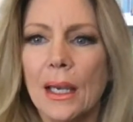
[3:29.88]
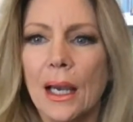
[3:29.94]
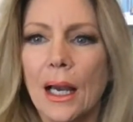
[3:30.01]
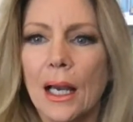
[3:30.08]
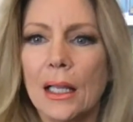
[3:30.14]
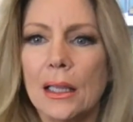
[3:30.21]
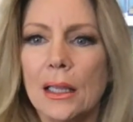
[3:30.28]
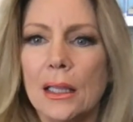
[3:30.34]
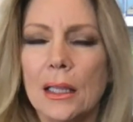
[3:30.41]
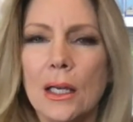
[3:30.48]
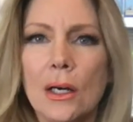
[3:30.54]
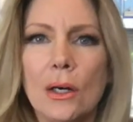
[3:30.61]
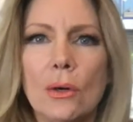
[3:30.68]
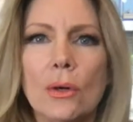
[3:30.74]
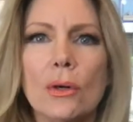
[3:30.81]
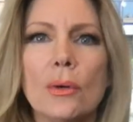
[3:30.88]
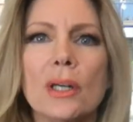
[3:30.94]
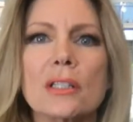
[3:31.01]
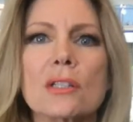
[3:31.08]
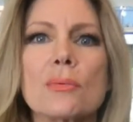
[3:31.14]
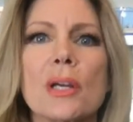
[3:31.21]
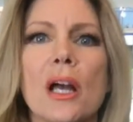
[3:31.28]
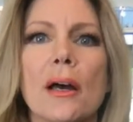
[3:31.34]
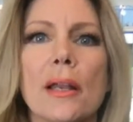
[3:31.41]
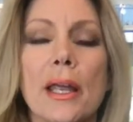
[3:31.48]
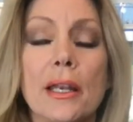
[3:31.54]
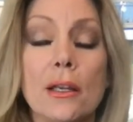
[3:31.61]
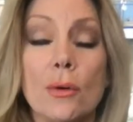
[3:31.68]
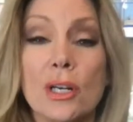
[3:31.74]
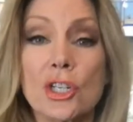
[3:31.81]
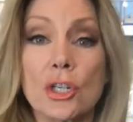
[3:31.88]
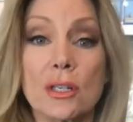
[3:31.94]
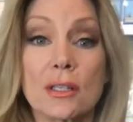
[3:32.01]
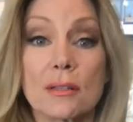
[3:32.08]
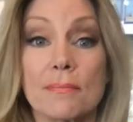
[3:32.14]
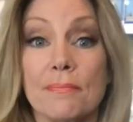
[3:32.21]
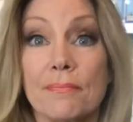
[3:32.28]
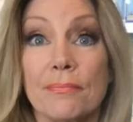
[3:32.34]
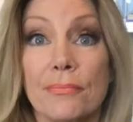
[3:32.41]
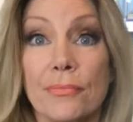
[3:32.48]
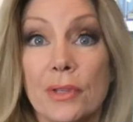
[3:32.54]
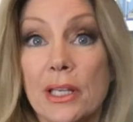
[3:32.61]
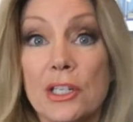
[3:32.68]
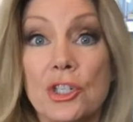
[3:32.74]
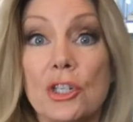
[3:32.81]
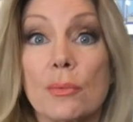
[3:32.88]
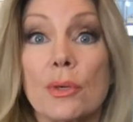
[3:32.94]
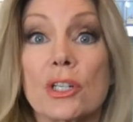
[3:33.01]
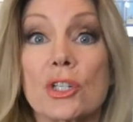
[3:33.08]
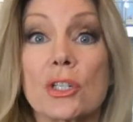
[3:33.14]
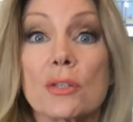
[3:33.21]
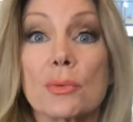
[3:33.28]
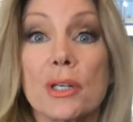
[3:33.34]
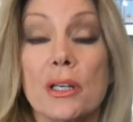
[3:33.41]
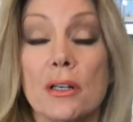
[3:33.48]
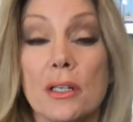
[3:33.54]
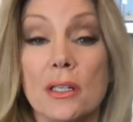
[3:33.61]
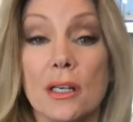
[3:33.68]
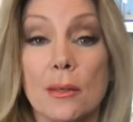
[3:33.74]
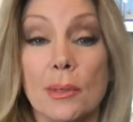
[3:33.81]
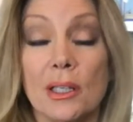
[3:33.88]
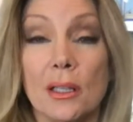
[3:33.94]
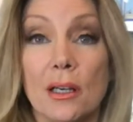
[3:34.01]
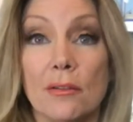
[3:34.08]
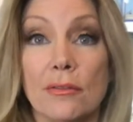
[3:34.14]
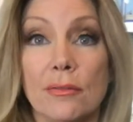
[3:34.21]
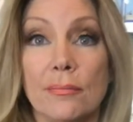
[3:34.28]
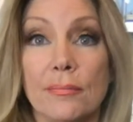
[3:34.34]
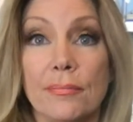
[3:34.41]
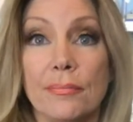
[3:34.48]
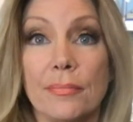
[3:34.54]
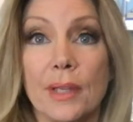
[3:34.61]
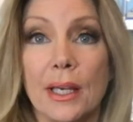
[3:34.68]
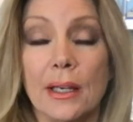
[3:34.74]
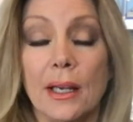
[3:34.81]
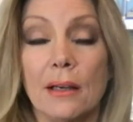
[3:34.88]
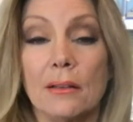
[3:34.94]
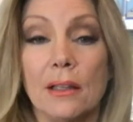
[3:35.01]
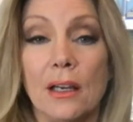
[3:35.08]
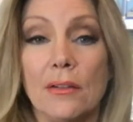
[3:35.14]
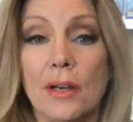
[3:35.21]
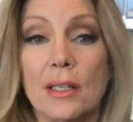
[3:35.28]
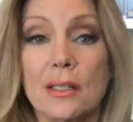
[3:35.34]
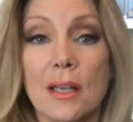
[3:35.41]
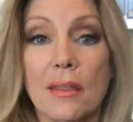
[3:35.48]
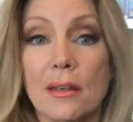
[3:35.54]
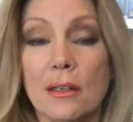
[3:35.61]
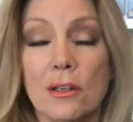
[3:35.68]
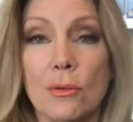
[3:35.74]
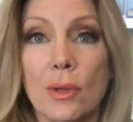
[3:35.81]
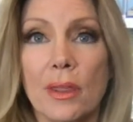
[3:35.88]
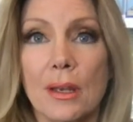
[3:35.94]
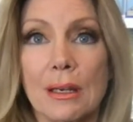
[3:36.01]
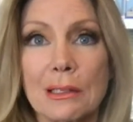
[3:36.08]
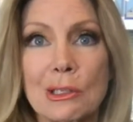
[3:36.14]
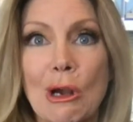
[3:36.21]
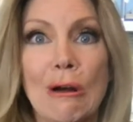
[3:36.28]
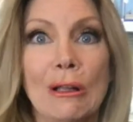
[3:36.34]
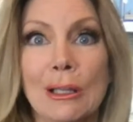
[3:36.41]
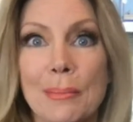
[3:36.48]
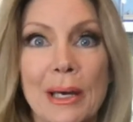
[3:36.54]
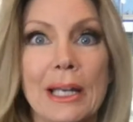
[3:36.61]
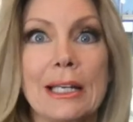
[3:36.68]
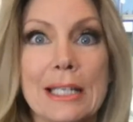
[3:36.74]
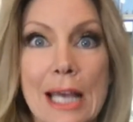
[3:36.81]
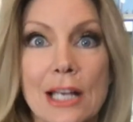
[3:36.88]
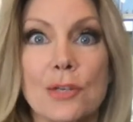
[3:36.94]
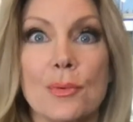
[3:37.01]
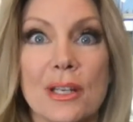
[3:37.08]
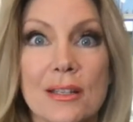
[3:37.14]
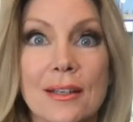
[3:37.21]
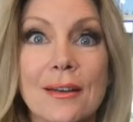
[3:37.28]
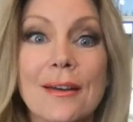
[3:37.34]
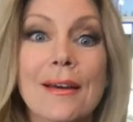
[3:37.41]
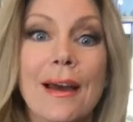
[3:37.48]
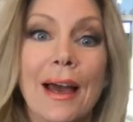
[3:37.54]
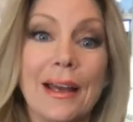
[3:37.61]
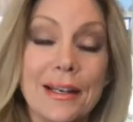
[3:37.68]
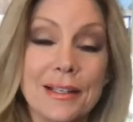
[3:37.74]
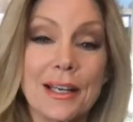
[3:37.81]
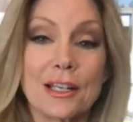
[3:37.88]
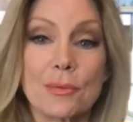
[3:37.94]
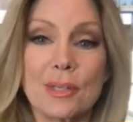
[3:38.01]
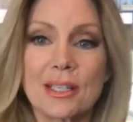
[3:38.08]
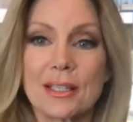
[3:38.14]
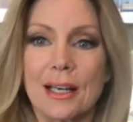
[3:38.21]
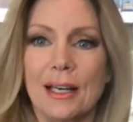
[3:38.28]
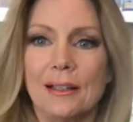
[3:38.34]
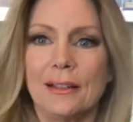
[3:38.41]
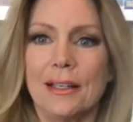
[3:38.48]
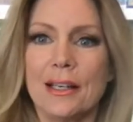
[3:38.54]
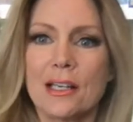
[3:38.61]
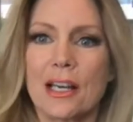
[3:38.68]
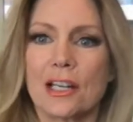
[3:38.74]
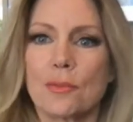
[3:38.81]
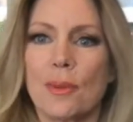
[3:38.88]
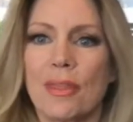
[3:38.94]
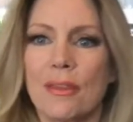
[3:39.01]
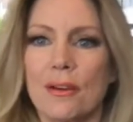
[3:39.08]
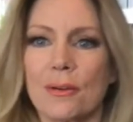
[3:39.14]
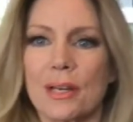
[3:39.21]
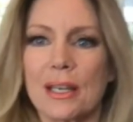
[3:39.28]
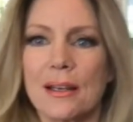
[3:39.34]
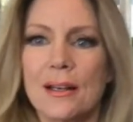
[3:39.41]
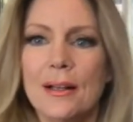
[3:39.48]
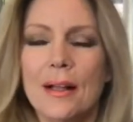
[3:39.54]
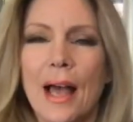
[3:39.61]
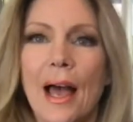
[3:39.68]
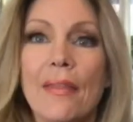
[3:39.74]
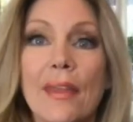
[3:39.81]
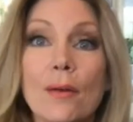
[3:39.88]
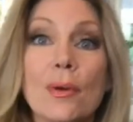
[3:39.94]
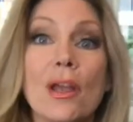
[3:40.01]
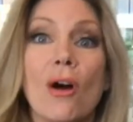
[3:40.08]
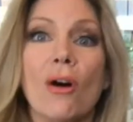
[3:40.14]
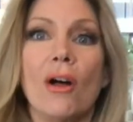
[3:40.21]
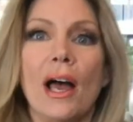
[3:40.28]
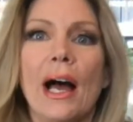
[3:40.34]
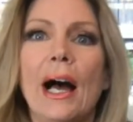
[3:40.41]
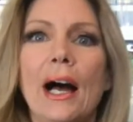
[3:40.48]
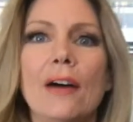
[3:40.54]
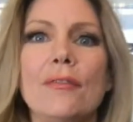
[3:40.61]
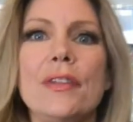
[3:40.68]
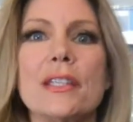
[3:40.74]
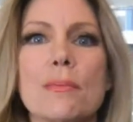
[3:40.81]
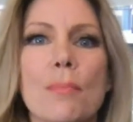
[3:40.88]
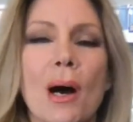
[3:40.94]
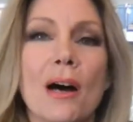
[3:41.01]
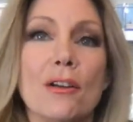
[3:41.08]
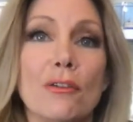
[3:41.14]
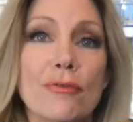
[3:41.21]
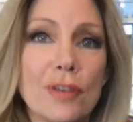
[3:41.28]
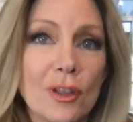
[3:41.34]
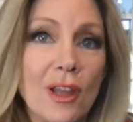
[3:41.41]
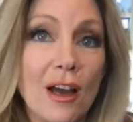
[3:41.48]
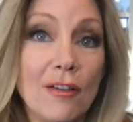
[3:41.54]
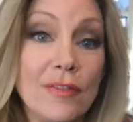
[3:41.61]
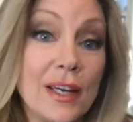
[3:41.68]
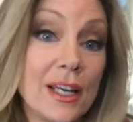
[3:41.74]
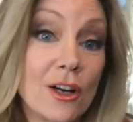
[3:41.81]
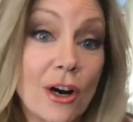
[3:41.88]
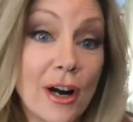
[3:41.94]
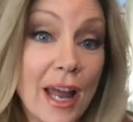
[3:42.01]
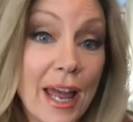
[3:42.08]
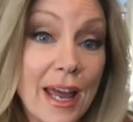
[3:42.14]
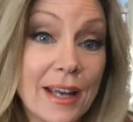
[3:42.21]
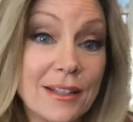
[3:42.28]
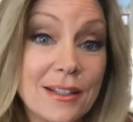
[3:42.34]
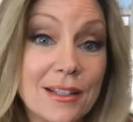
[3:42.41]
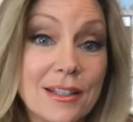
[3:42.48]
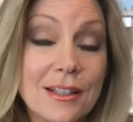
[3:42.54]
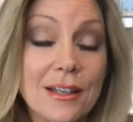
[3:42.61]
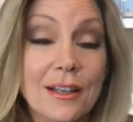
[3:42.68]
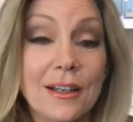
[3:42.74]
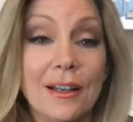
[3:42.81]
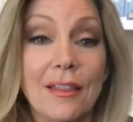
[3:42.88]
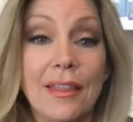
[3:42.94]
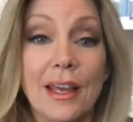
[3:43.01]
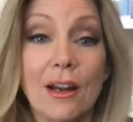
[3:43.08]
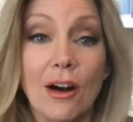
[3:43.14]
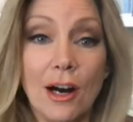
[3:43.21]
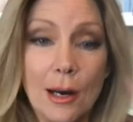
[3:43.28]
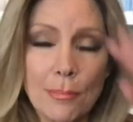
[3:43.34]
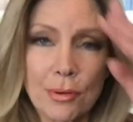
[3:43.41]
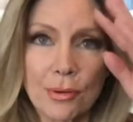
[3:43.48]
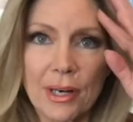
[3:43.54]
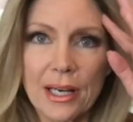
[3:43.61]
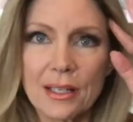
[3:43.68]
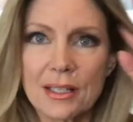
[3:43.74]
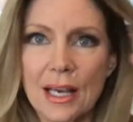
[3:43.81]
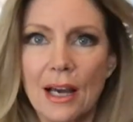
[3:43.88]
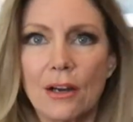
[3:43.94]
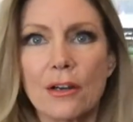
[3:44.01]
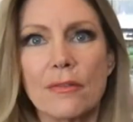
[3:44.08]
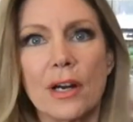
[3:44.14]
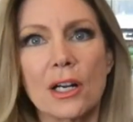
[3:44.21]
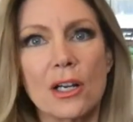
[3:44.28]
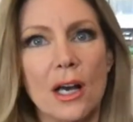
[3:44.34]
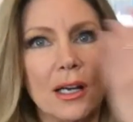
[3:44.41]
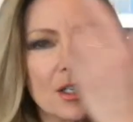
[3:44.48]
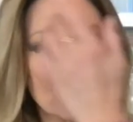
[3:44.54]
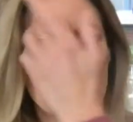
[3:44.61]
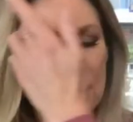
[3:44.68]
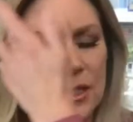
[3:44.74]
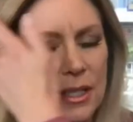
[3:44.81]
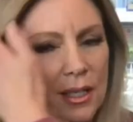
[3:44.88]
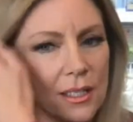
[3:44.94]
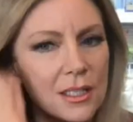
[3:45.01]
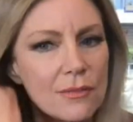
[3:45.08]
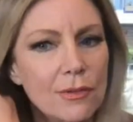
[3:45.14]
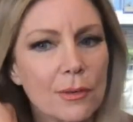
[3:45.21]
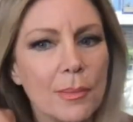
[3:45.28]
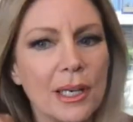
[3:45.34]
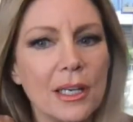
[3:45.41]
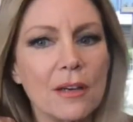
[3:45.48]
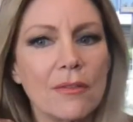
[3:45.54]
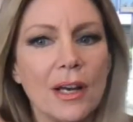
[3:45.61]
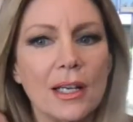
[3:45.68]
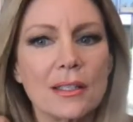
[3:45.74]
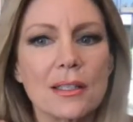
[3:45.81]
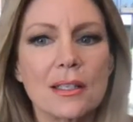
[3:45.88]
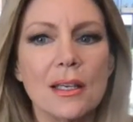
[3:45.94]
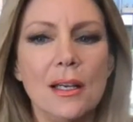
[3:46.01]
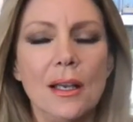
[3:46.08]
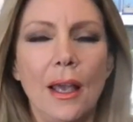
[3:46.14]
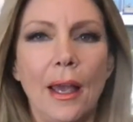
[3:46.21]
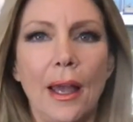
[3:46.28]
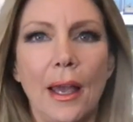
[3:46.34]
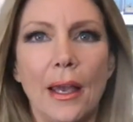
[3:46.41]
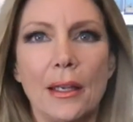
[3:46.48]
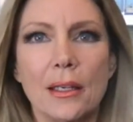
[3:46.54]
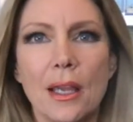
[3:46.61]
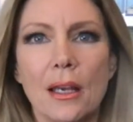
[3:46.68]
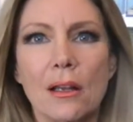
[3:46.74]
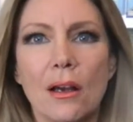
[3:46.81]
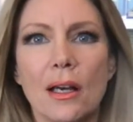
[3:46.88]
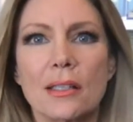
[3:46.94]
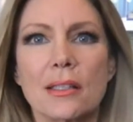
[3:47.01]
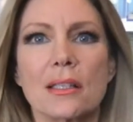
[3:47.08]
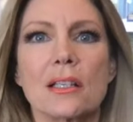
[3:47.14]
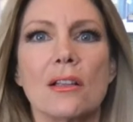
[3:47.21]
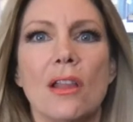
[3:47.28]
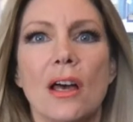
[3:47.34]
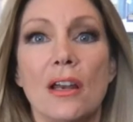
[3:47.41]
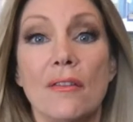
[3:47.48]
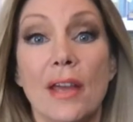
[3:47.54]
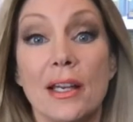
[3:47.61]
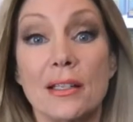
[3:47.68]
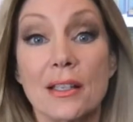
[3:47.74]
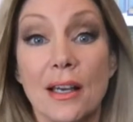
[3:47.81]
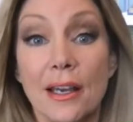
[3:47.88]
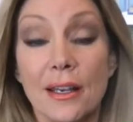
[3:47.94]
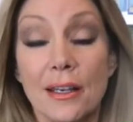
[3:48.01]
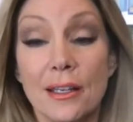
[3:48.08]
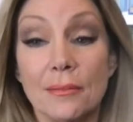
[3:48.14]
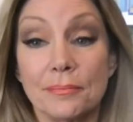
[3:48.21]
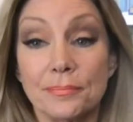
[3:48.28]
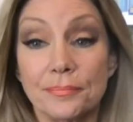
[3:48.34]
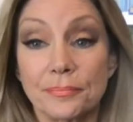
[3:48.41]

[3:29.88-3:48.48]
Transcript: Hello. Who else we got? Any questions? Relationship questions. We're here to talk about love and how love has nothing to do with it. It's all about attachment and attachment style and attachment theory, and that we all have this model for love in our heads that operates out of our consciousness for many of us and can cause us a lot of anxiety.